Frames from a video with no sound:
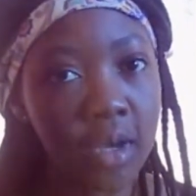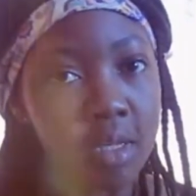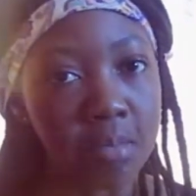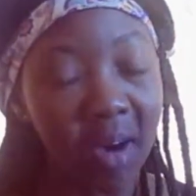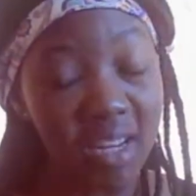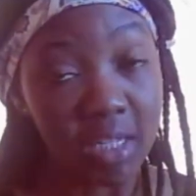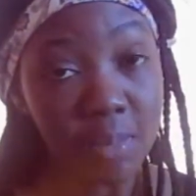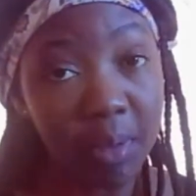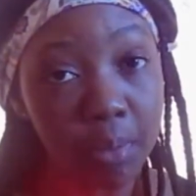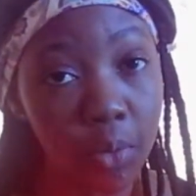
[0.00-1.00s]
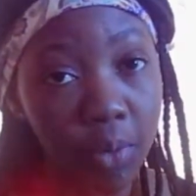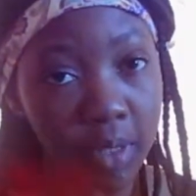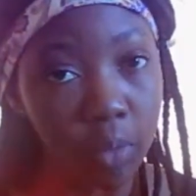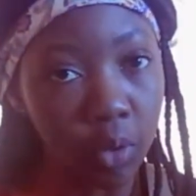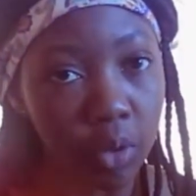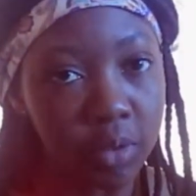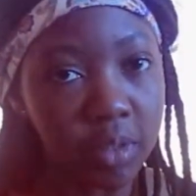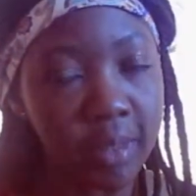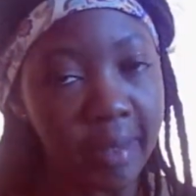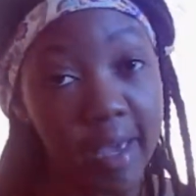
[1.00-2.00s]
smartest people in the
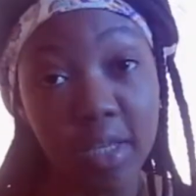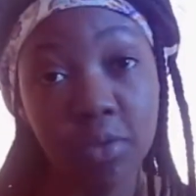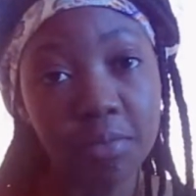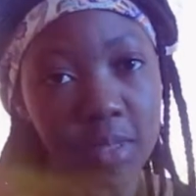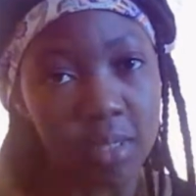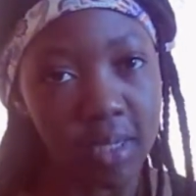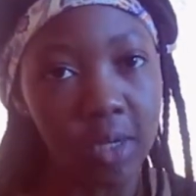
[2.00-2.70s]
world, the likes of Mr.